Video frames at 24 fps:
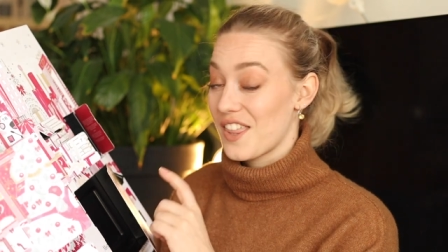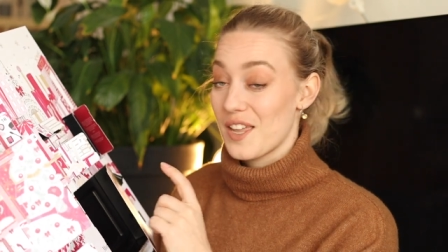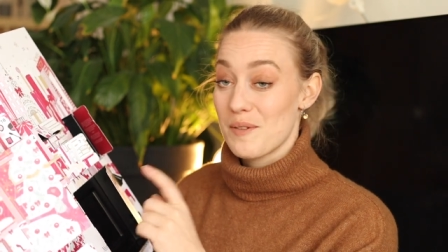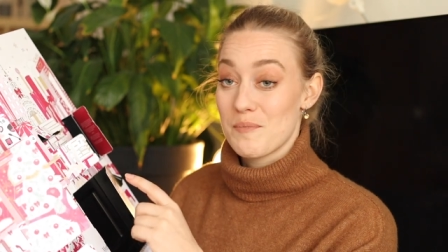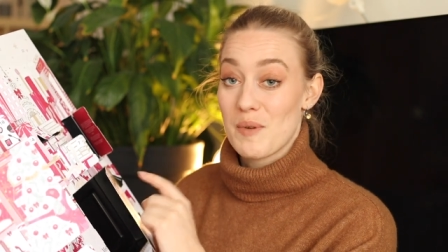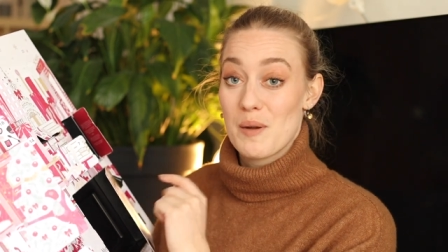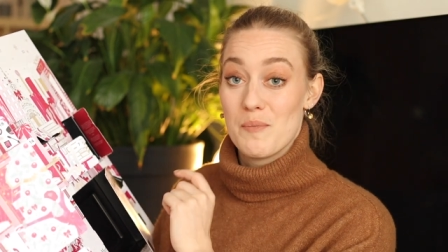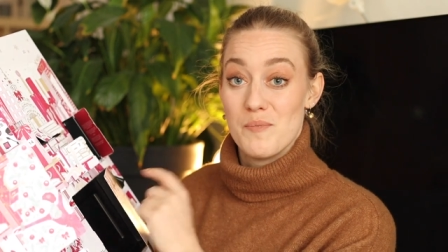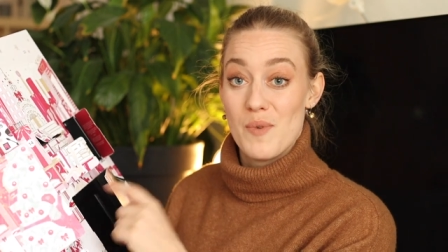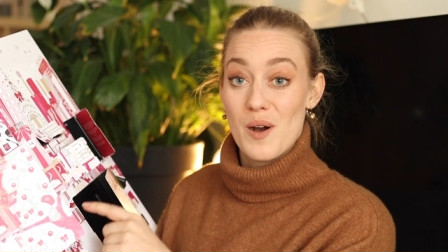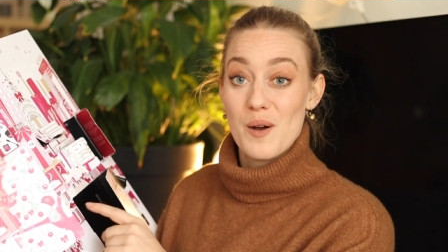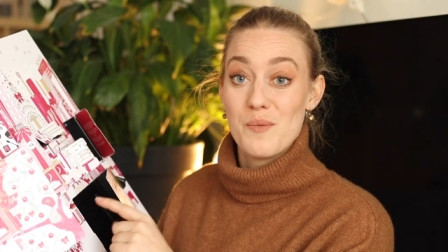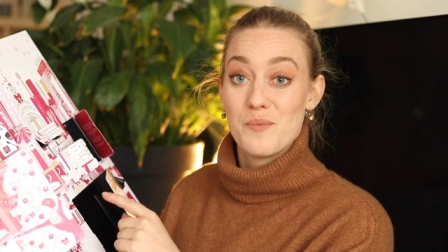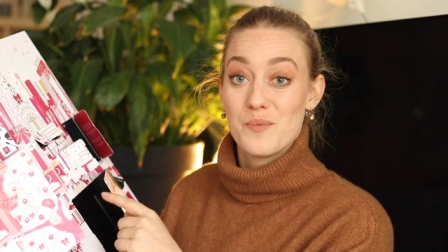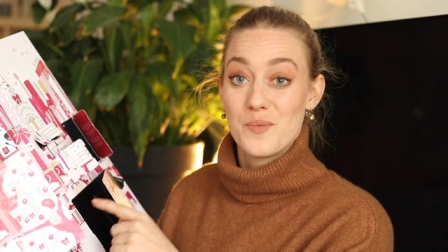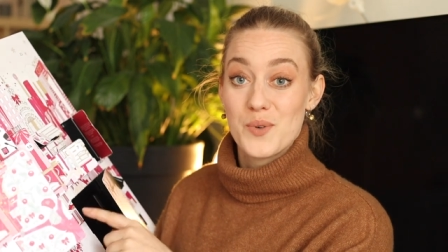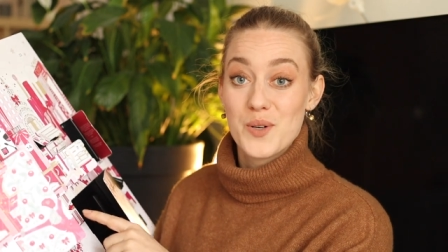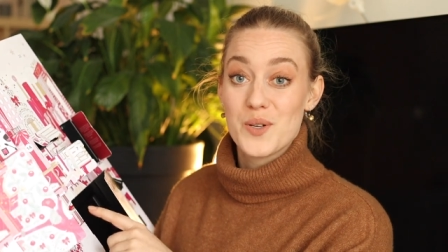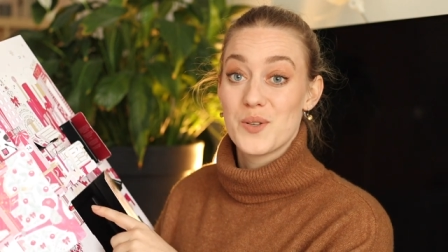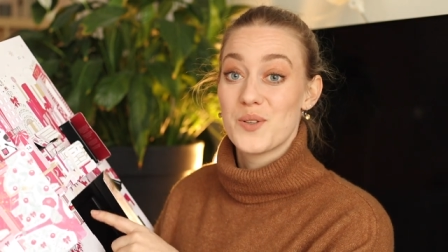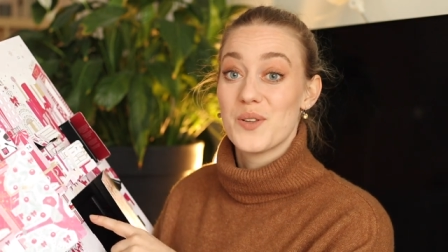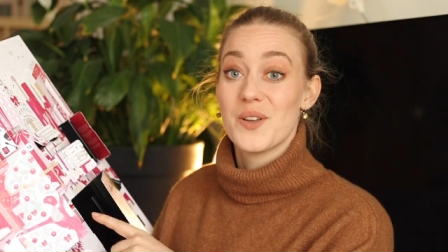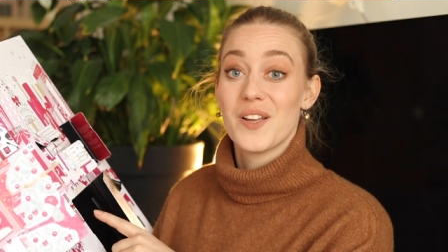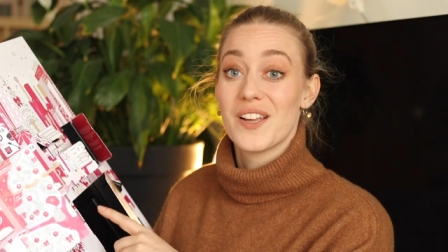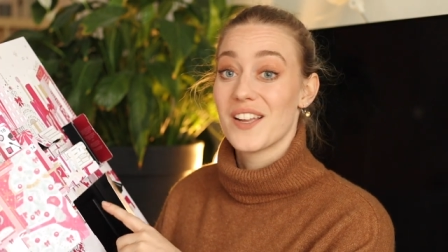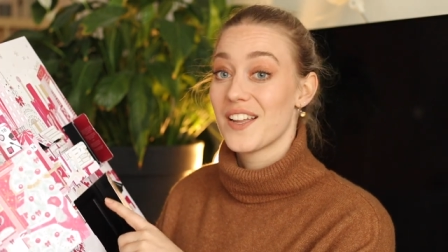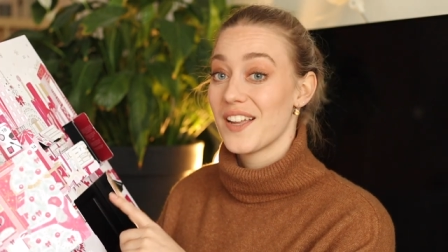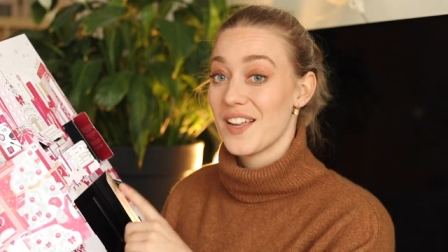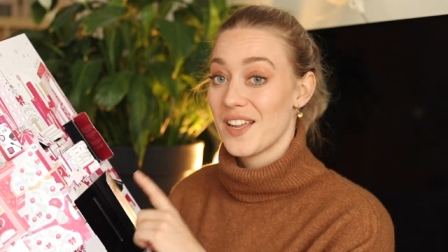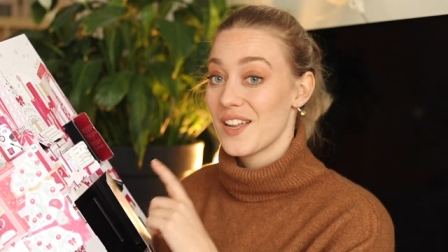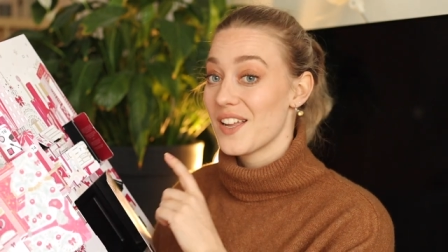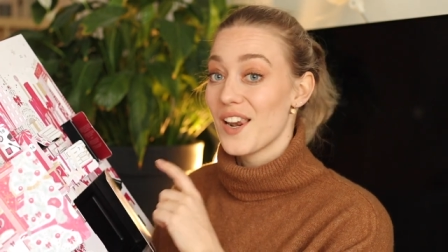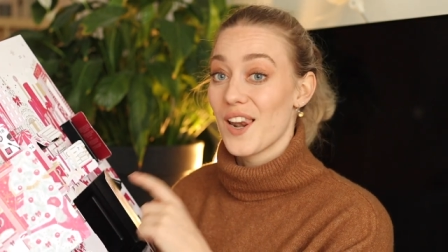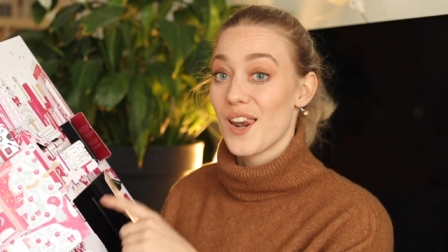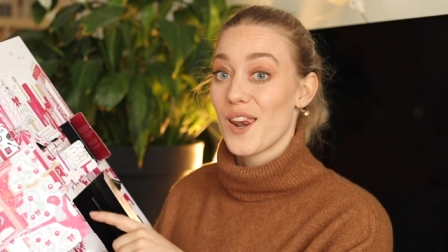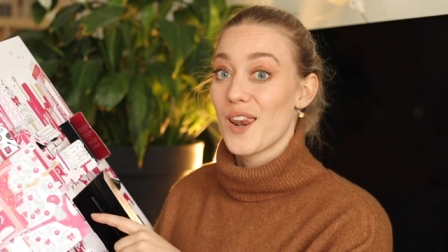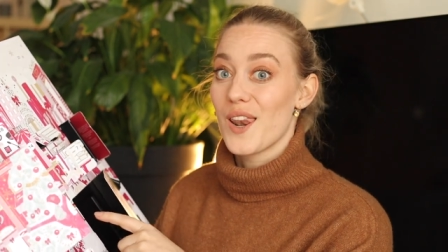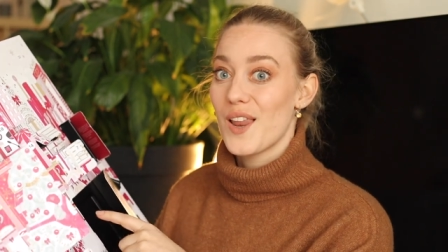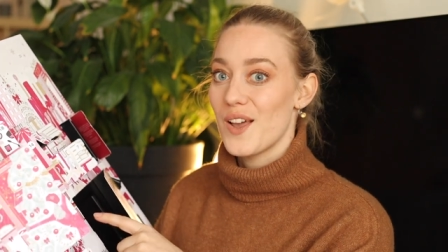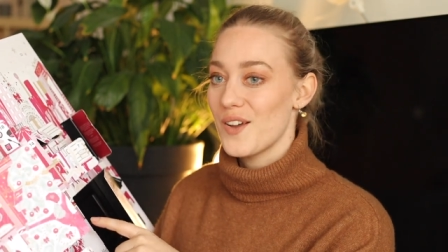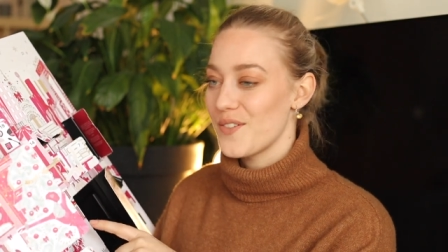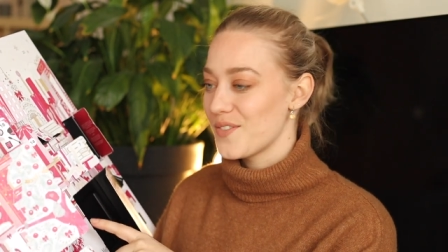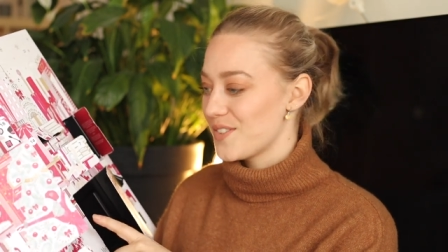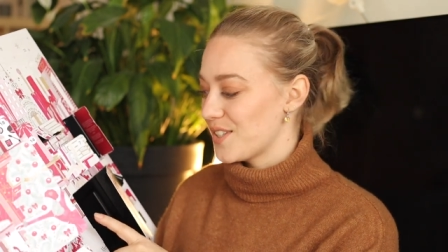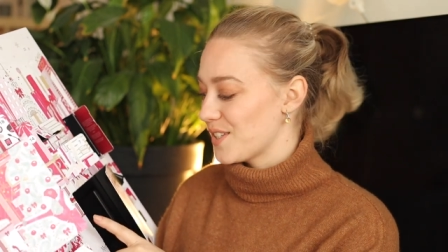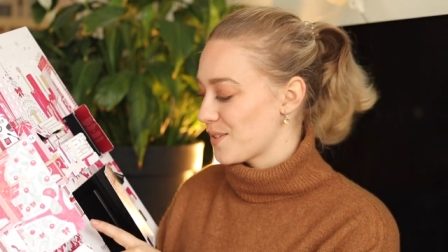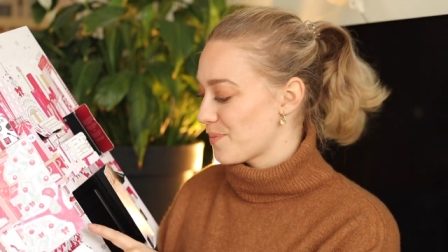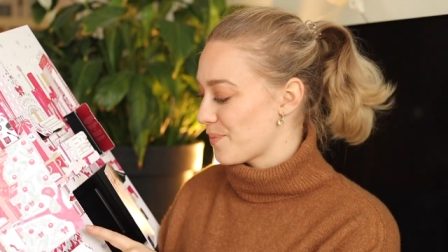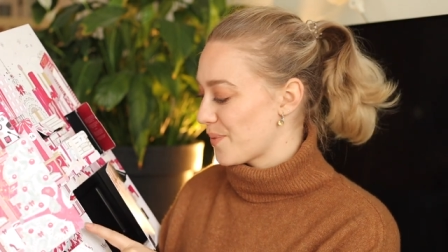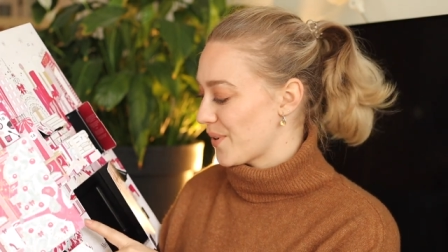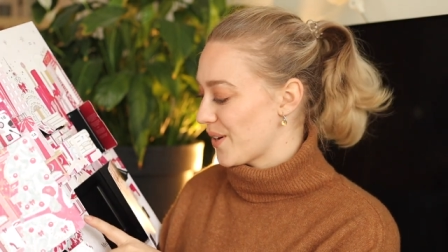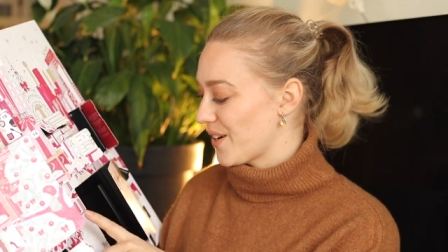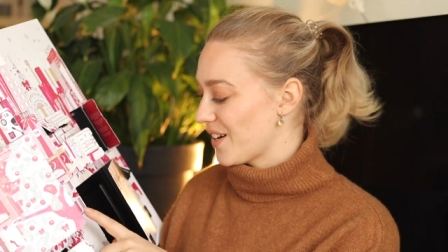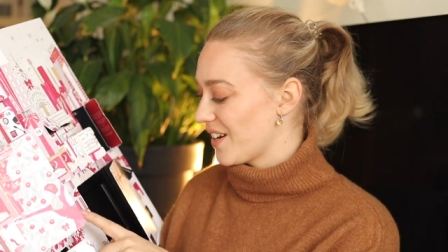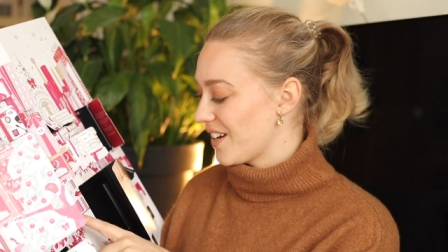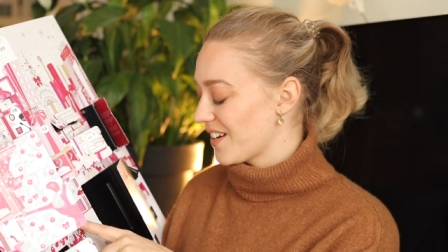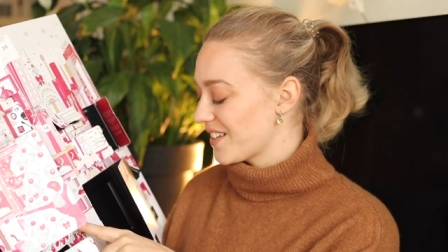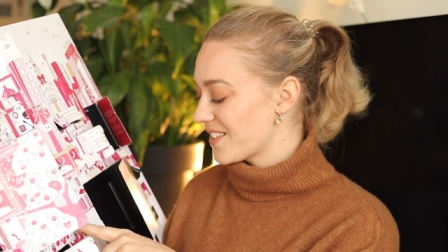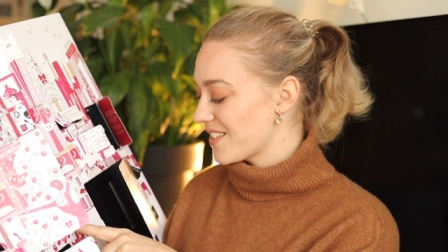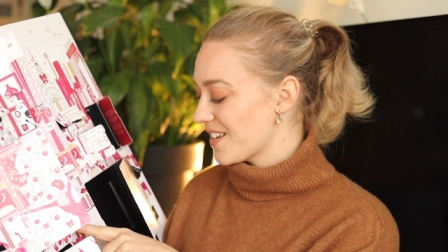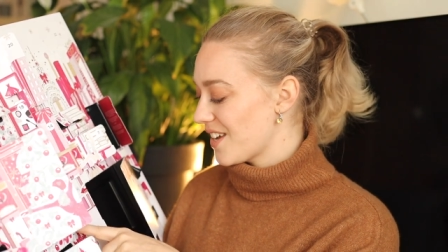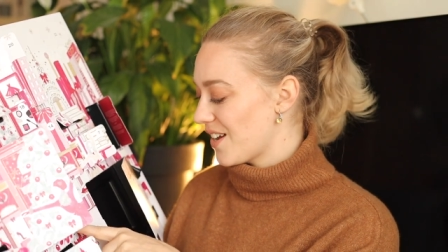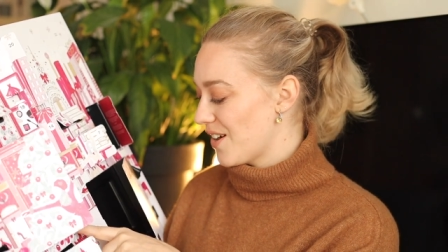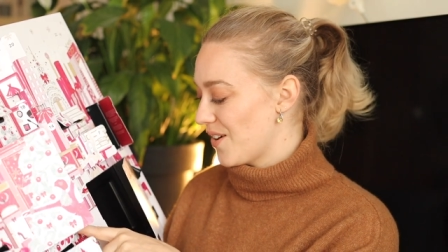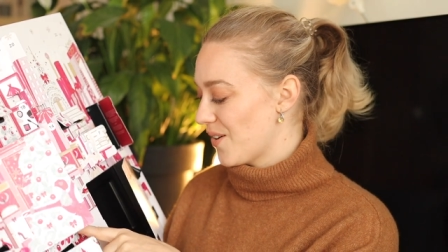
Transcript: I think my mom would love this product.